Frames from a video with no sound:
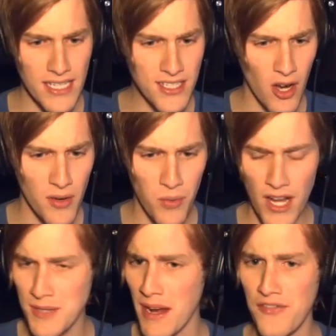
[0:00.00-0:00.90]
Let's go and
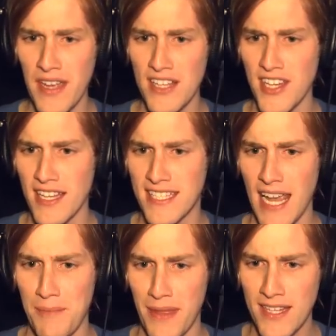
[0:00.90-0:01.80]
watch my V H S
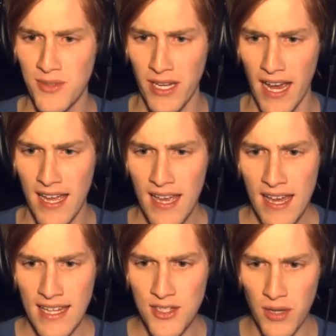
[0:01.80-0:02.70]
tape. That's what I
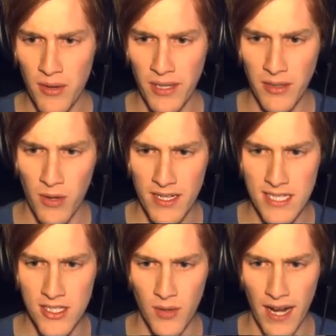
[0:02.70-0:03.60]
that's what I really wanted
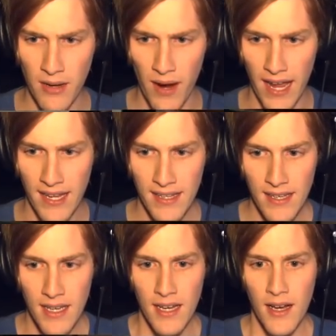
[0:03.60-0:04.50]
to do anyway.
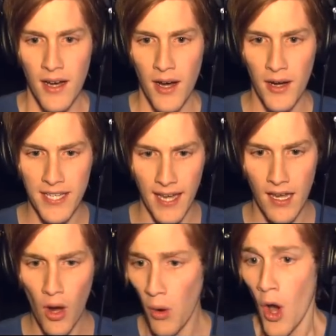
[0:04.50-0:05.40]
Okay.
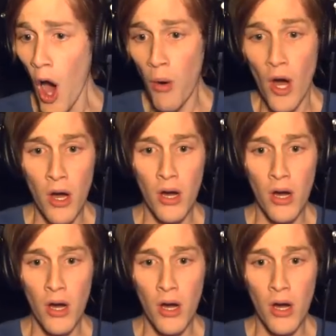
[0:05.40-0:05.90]
Oh, oh!